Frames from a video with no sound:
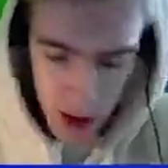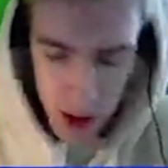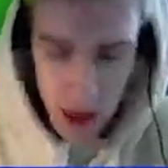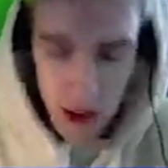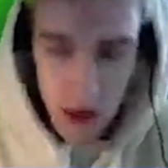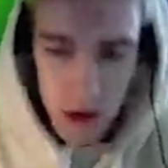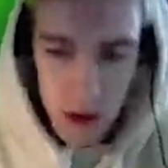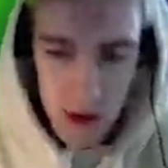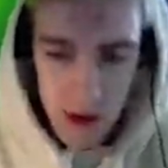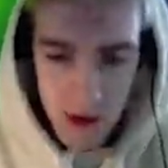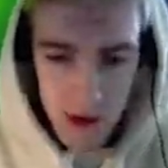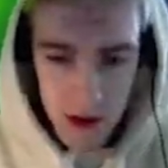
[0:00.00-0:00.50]

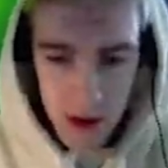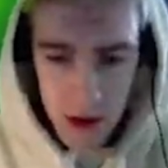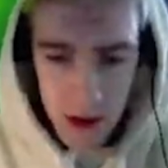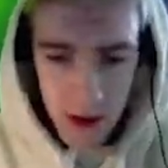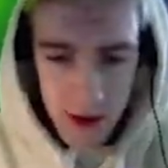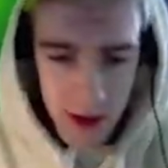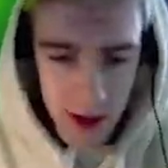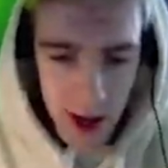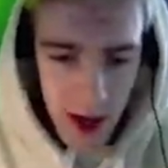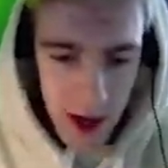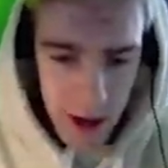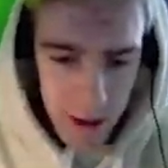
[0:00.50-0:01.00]
Whoever thought
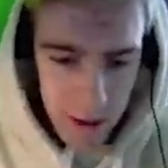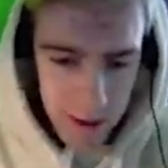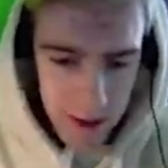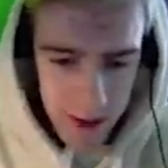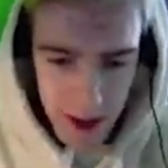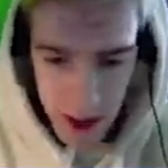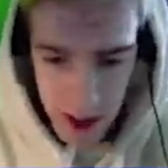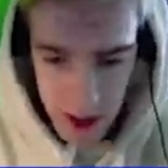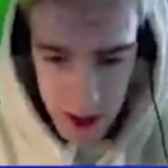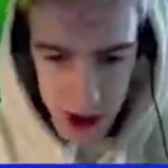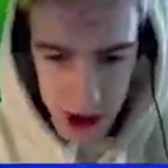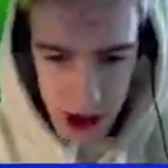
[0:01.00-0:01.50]
that I would be
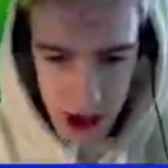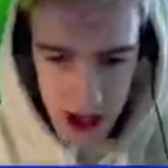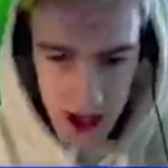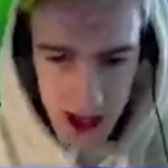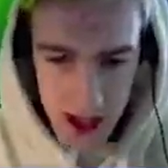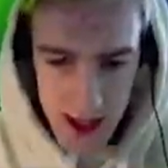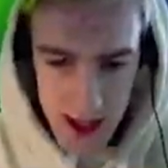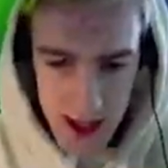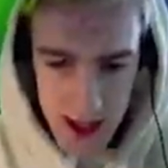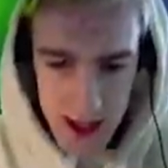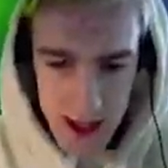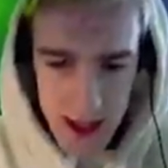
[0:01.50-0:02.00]
good?
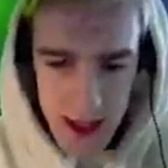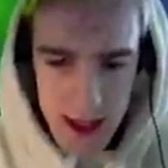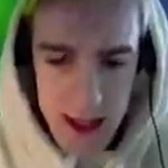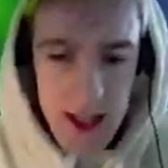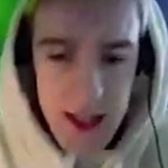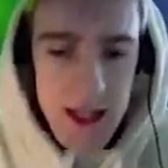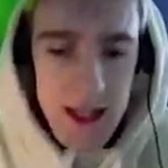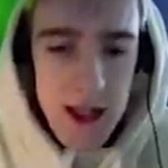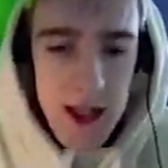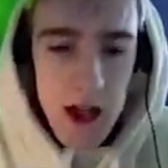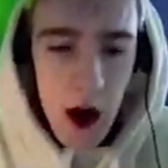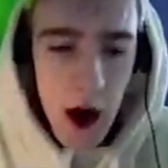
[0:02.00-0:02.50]

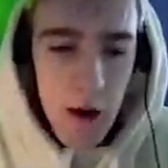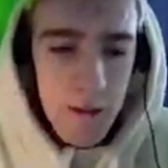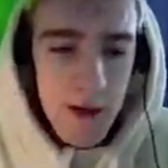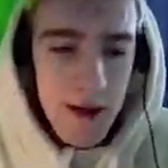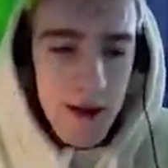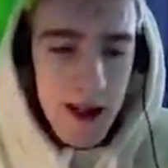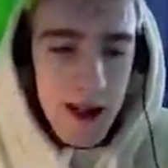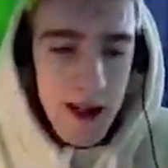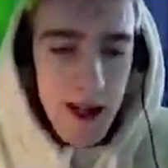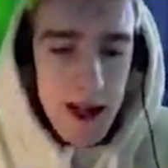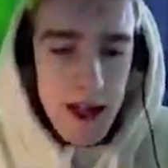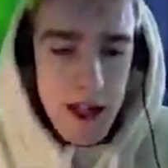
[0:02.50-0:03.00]
Jeez, not
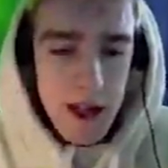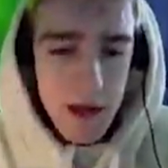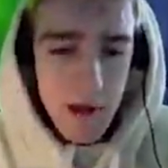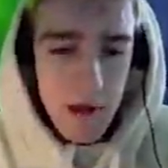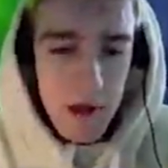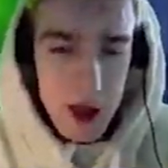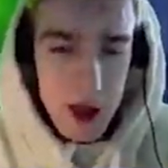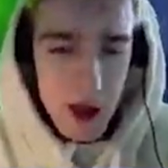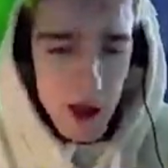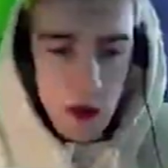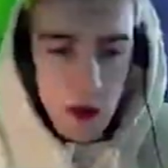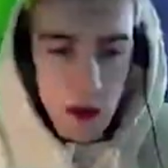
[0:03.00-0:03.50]
me. That's for
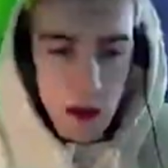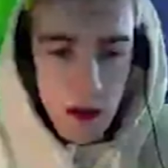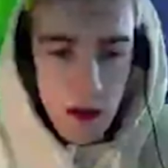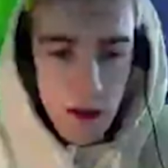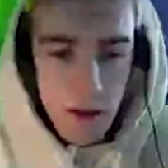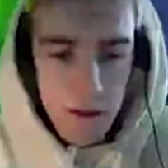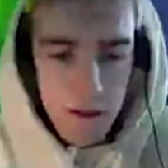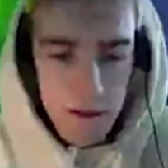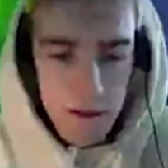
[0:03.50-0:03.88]
sure.